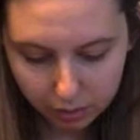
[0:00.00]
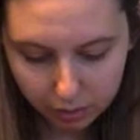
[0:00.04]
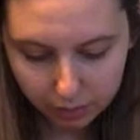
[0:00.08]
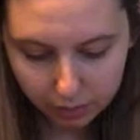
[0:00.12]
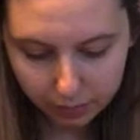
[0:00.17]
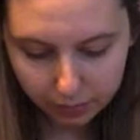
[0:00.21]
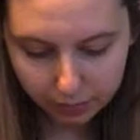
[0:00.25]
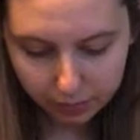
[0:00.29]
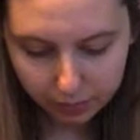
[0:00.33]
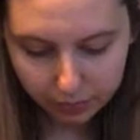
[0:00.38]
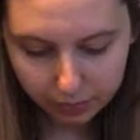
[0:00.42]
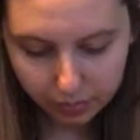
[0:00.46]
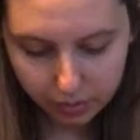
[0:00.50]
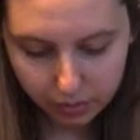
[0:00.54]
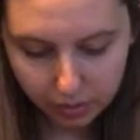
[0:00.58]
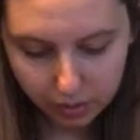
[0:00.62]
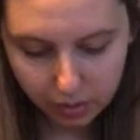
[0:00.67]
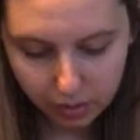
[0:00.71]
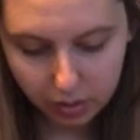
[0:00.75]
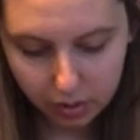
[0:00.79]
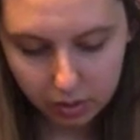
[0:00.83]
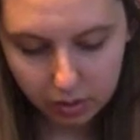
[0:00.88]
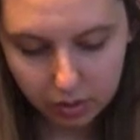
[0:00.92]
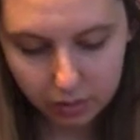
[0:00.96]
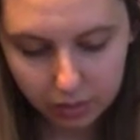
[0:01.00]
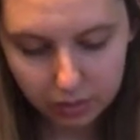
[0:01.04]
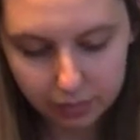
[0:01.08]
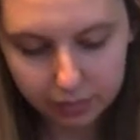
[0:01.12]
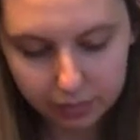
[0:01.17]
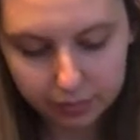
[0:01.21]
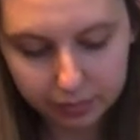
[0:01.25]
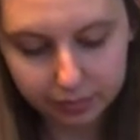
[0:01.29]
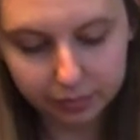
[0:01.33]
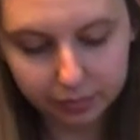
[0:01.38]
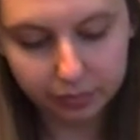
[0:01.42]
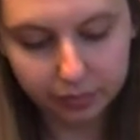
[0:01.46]
there's specifically
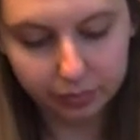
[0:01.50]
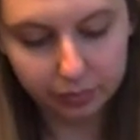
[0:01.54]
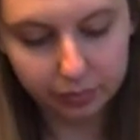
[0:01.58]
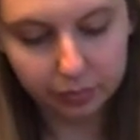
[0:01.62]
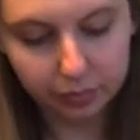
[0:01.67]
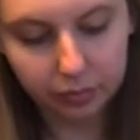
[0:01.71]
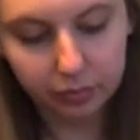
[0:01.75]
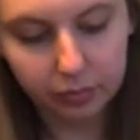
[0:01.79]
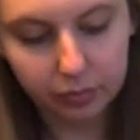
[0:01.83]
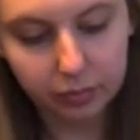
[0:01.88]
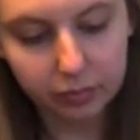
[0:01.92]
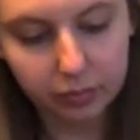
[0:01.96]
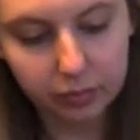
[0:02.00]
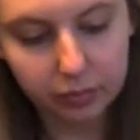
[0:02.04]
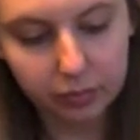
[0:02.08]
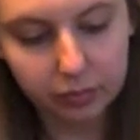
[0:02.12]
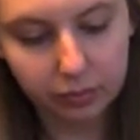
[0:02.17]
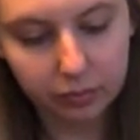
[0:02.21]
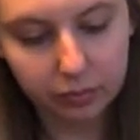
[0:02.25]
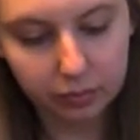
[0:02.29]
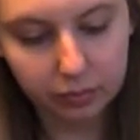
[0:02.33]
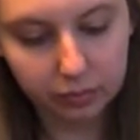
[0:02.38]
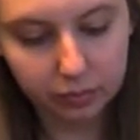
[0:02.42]
ones for the thumb?